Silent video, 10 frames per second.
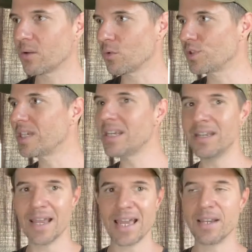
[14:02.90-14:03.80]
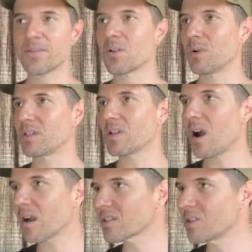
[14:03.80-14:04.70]
routine. And if someone
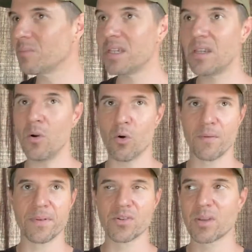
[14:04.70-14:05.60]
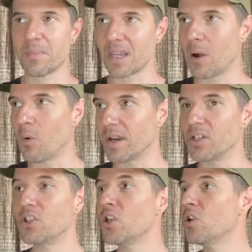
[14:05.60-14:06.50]
talks to me, or if there's something I want to
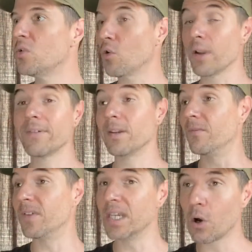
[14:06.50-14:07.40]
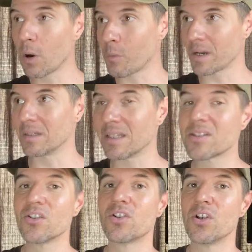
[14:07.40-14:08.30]
do, or even a video I want to
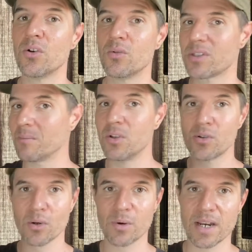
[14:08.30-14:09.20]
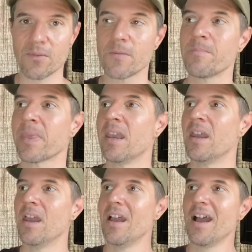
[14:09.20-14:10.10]
listen to, some news or whatever,
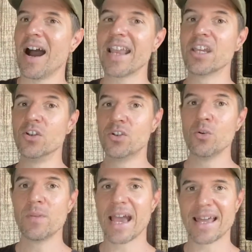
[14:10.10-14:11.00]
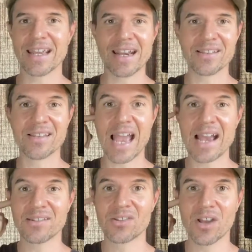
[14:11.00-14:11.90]
I can do that, and I
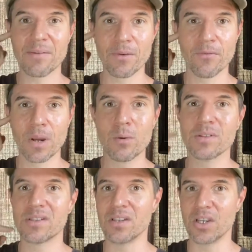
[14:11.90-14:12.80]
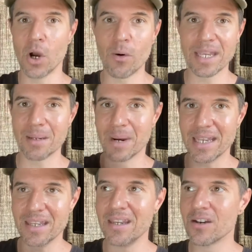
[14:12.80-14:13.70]
ha- still have the frequency going in my
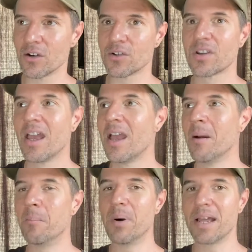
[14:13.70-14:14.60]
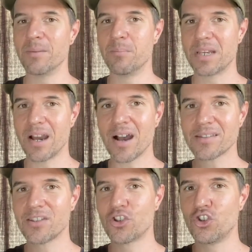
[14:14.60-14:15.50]
ears. But because
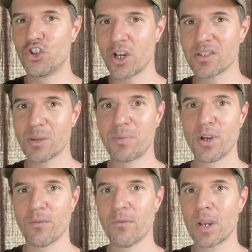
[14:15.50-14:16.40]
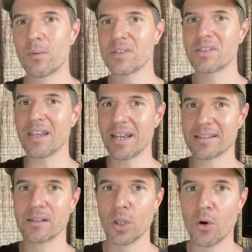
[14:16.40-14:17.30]
it's just a pure frequency and
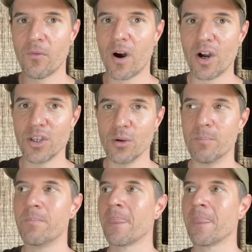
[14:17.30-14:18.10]
it's low volume,